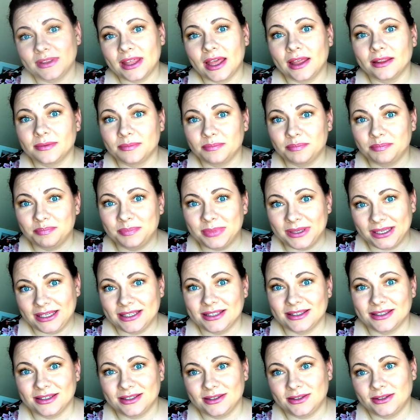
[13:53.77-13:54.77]
that
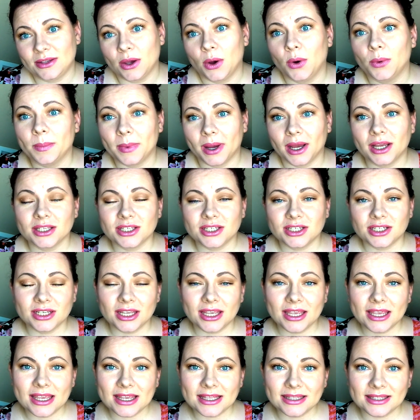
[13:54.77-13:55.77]
piece so much
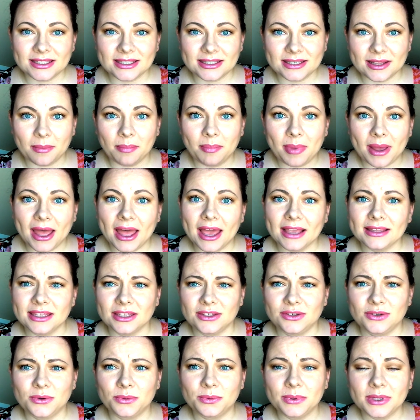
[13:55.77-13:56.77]
it's a bag
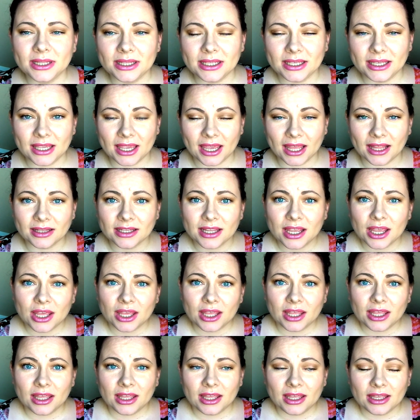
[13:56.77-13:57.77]
that you really can
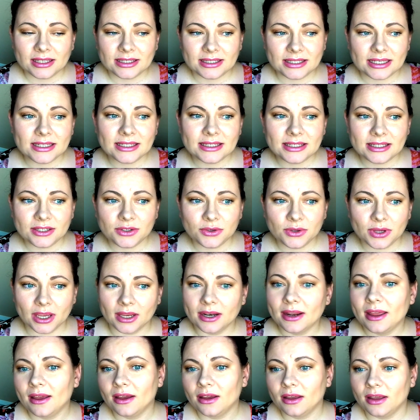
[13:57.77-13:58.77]
since you
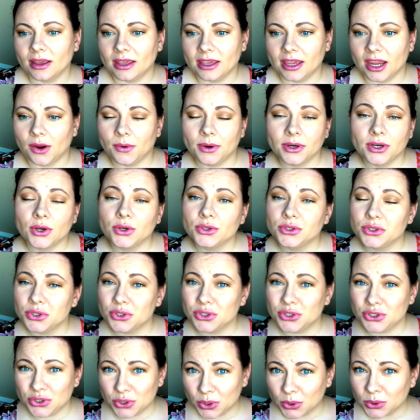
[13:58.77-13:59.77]
can carry it on your
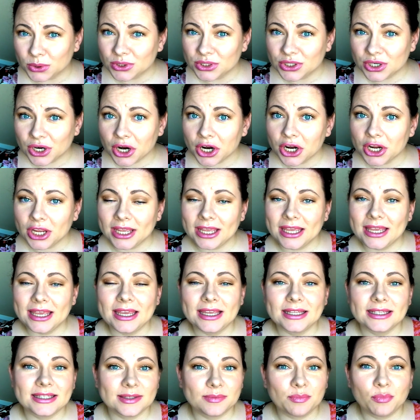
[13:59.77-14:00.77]
shoulder
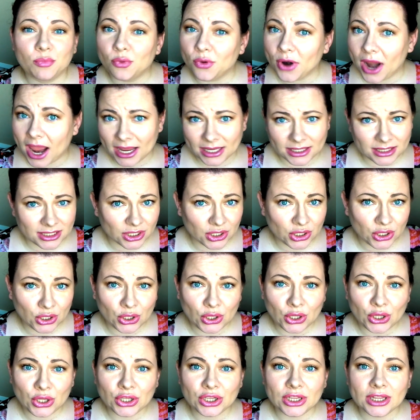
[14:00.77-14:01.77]
it's
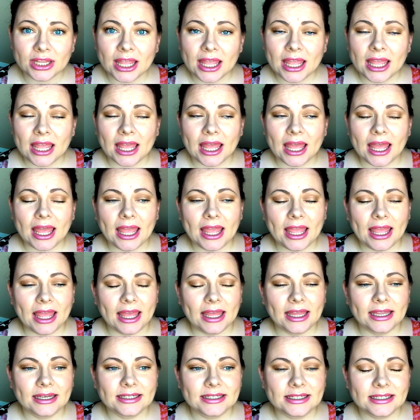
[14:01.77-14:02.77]
practical
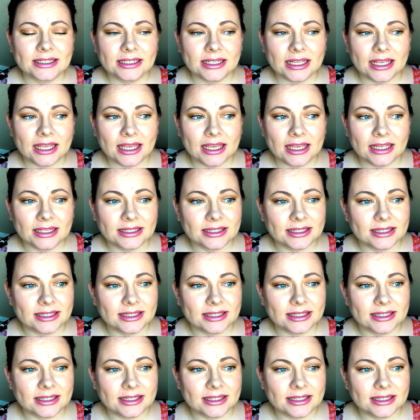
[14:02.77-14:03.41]
and it